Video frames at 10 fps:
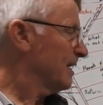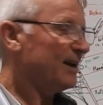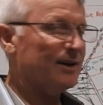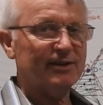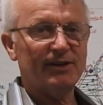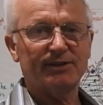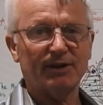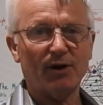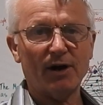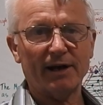How can you
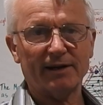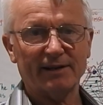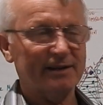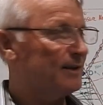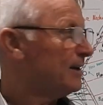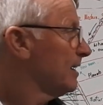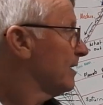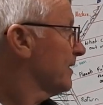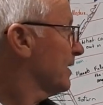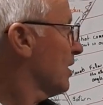deny it?
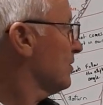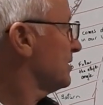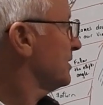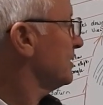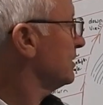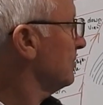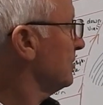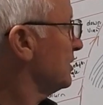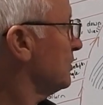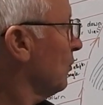They know this system,
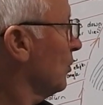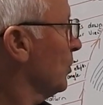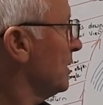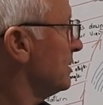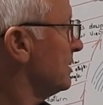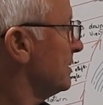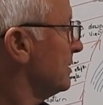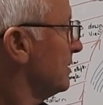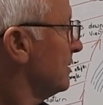the solar winds.